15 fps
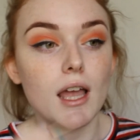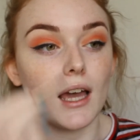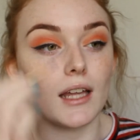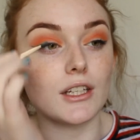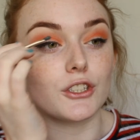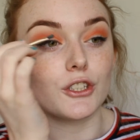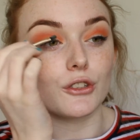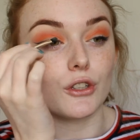
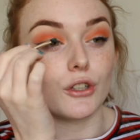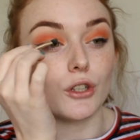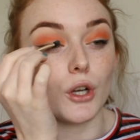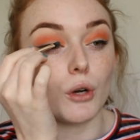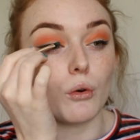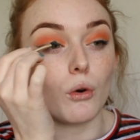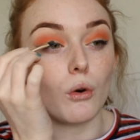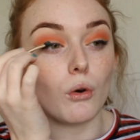and it's just going to
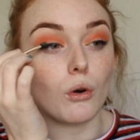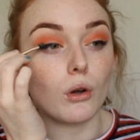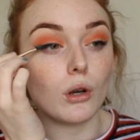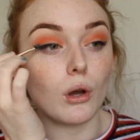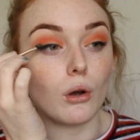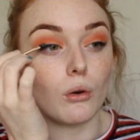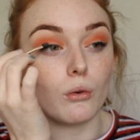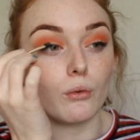go
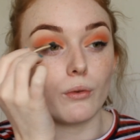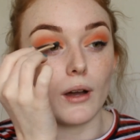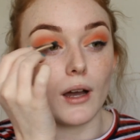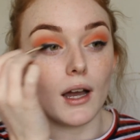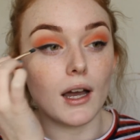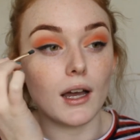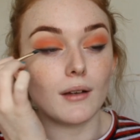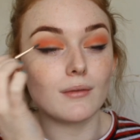all
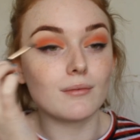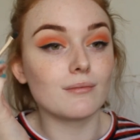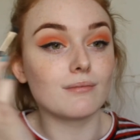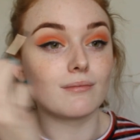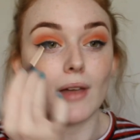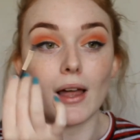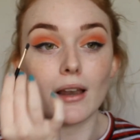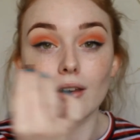over
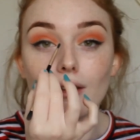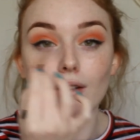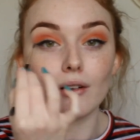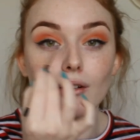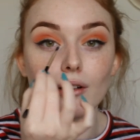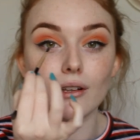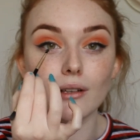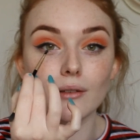that
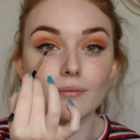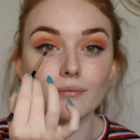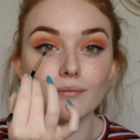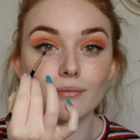little